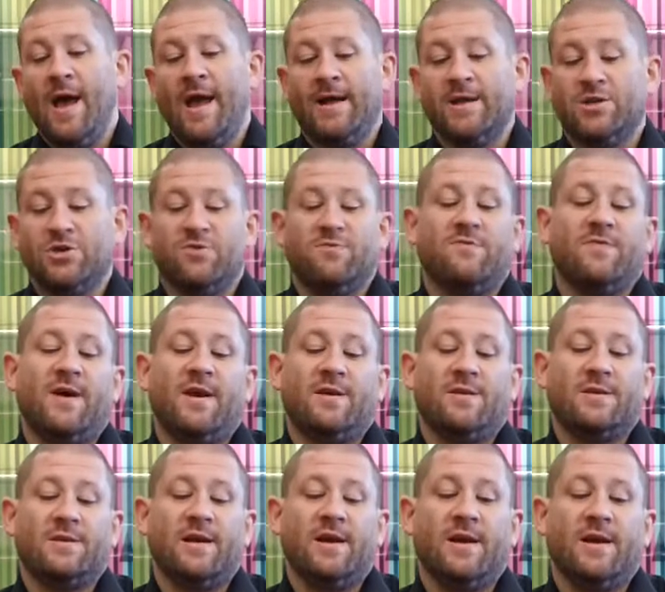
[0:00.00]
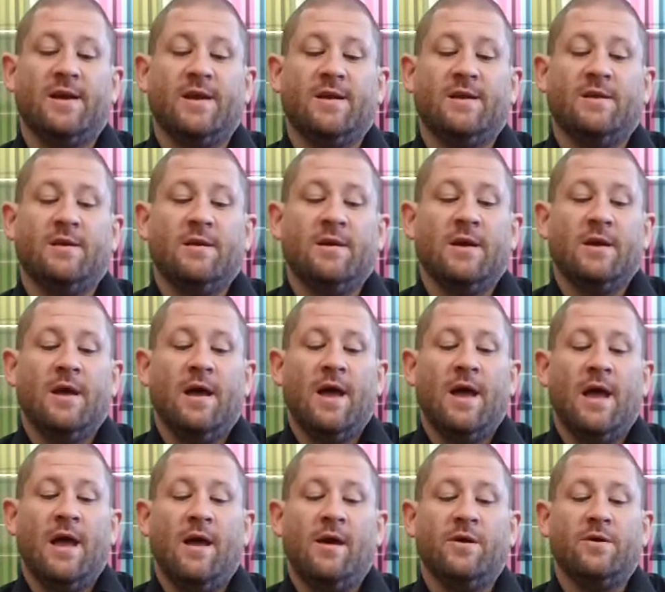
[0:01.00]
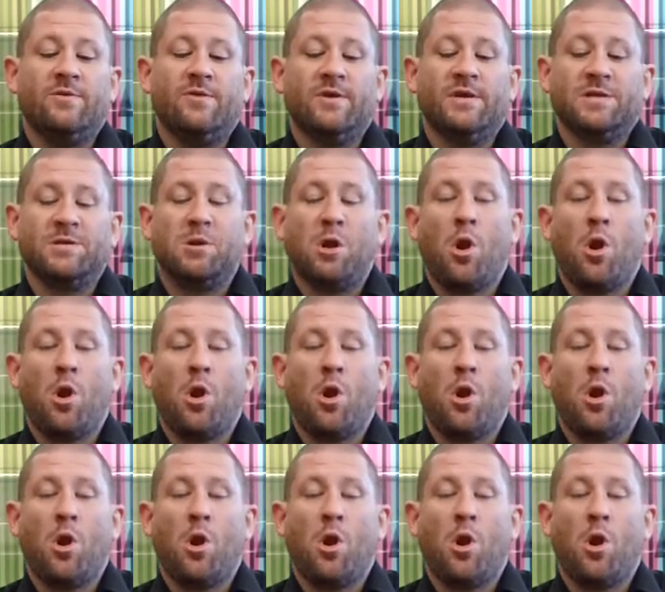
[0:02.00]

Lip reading: Jill Valentine, and there's